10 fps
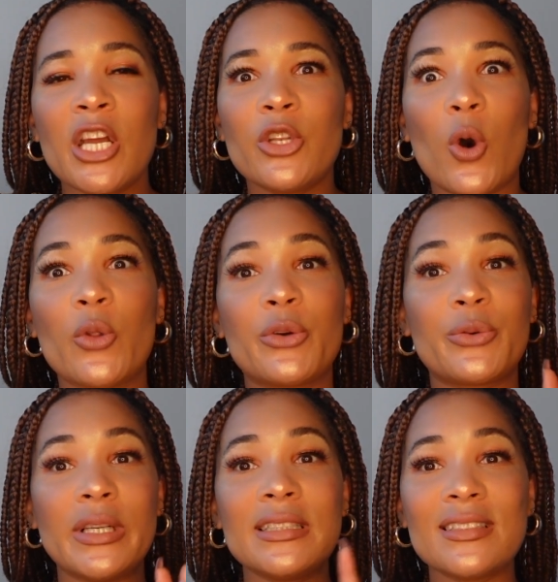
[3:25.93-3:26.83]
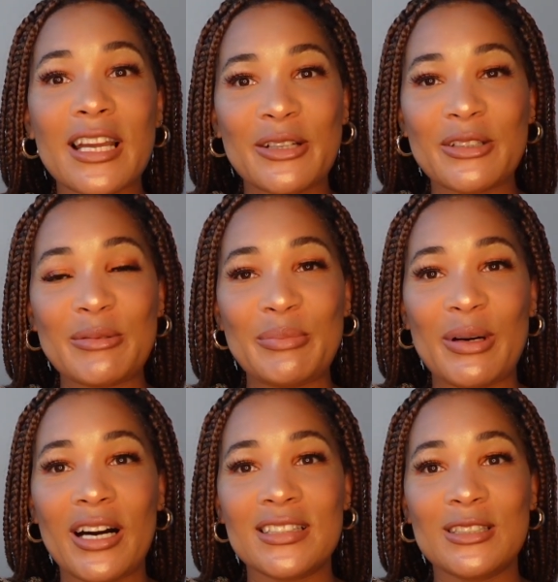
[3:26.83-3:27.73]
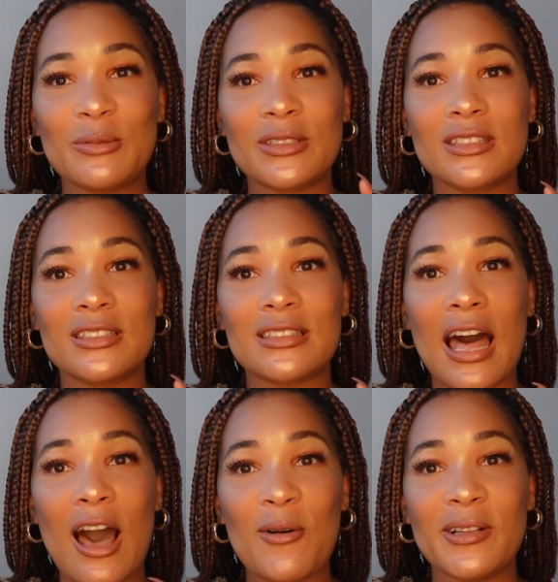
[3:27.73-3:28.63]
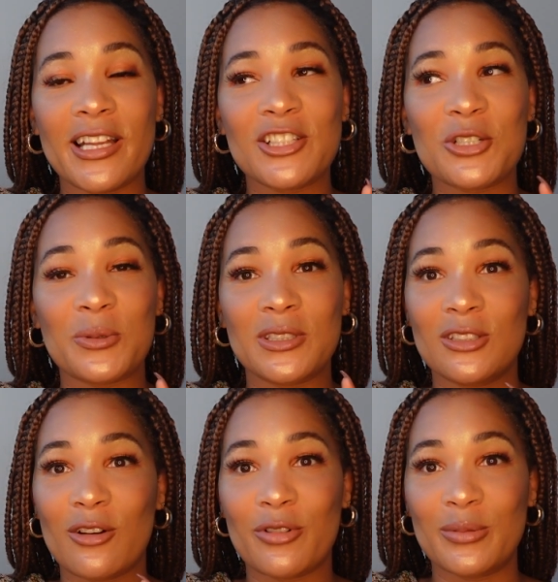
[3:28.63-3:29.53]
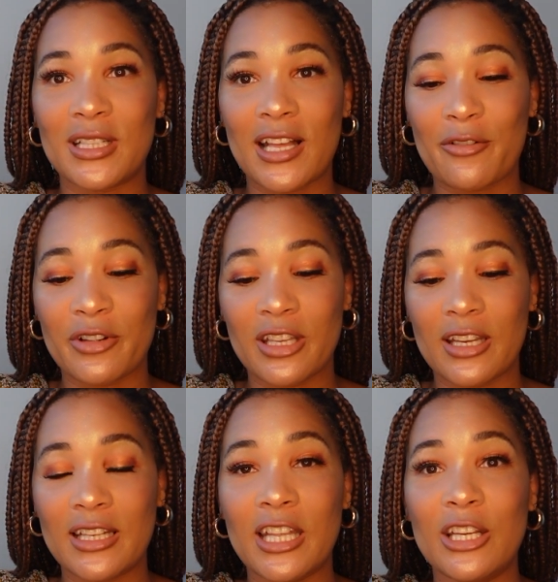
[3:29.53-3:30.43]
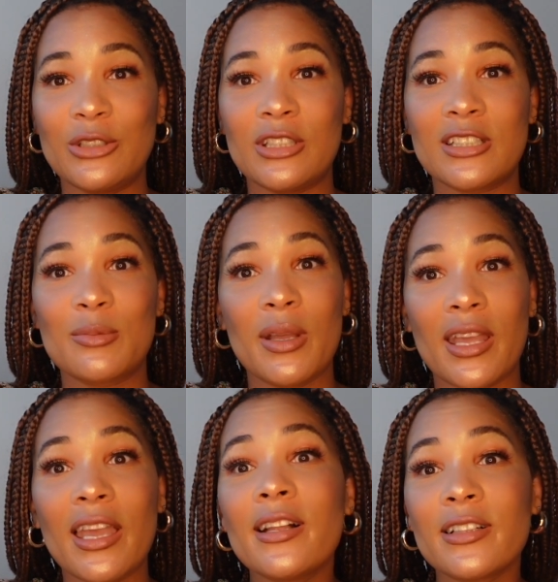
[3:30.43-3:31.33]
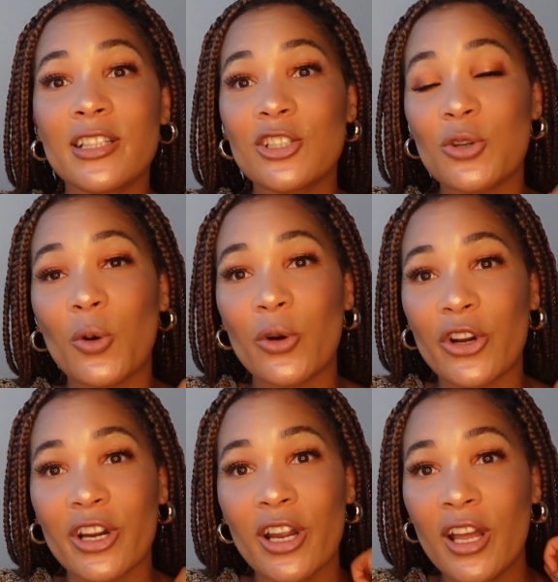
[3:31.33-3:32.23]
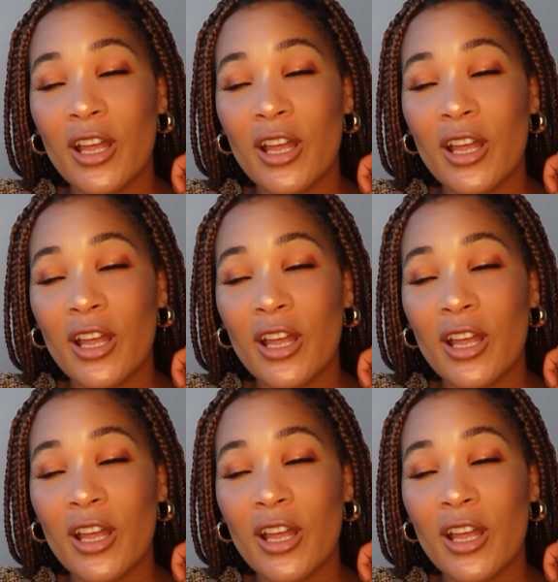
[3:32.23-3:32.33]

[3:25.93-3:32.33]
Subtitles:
No, the reason I couldn't pass it was because our lecturer was not from South Africa, and he could not speak English or